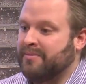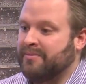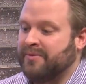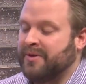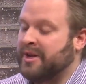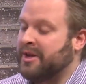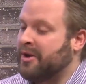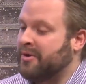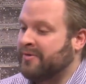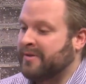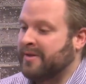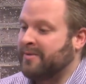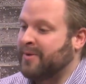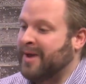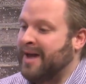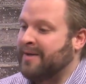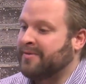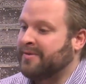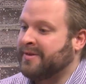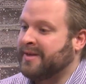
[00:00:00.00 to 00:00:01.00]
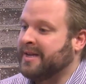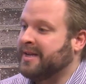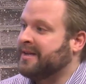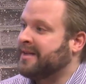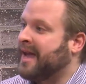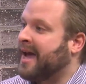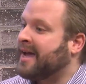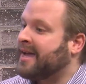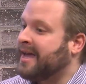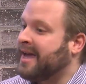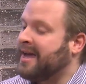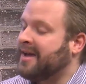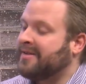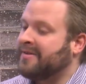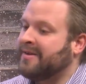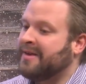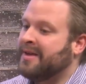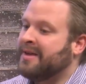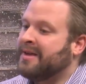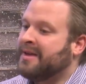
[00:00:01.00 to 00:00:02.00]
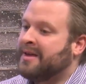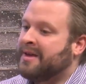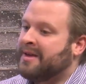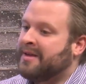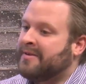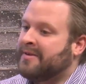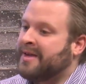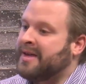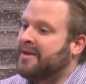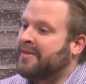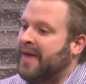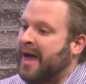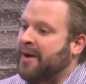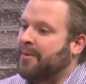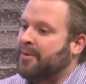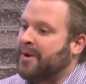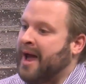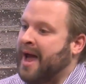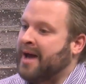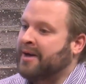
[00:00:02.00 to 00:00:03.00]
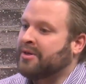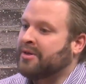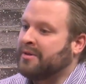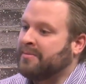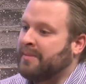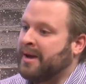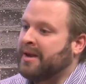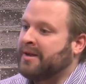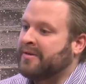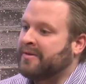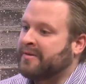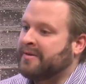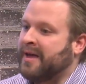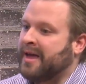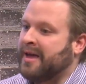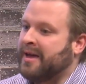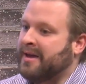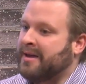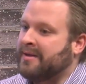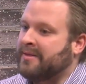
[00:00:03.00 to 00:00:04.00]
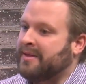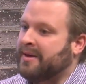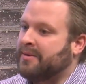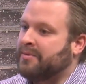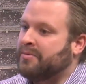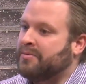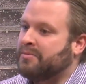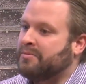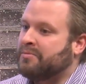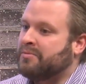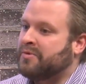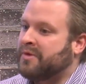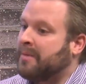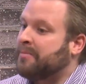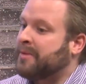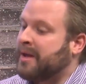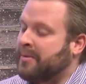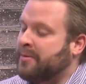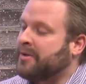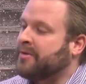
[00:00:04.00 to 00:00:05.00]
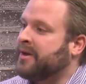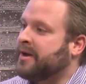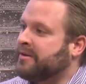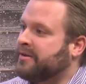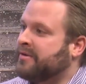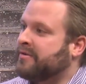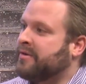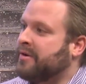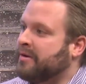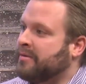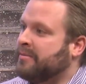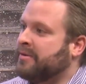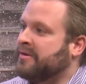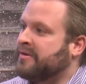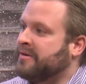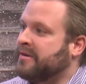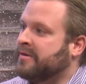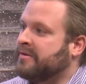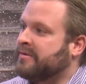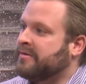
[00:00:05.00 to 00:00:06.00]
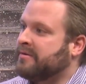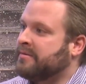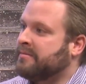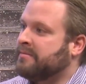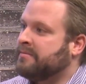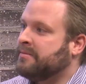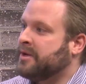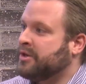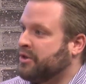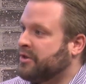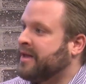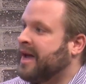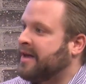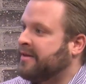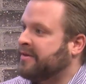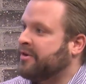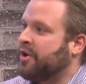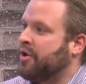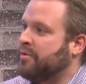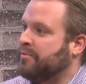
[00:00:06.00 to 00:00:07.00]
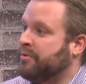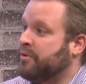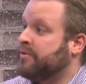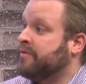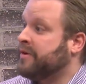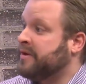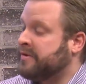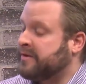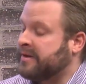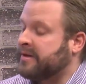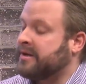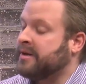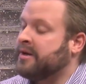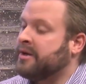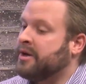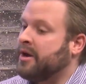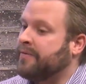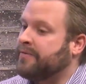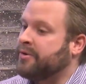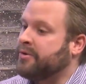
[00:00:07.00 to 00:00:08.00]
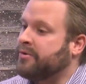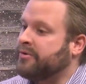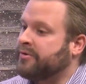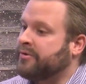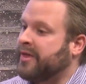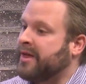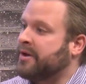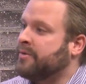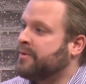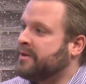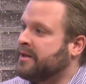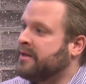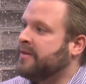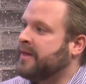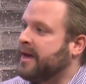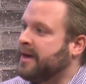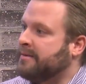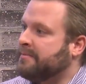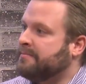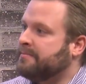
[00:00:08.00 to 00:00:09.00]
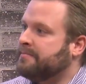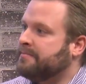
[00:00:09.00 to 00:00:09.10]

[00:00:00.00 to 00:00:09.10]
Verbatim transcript: videos that we haven't seen in decades. Seeing that reaction made us say that someday we'd like to start a business digitizing home movies, and a few years later we did that.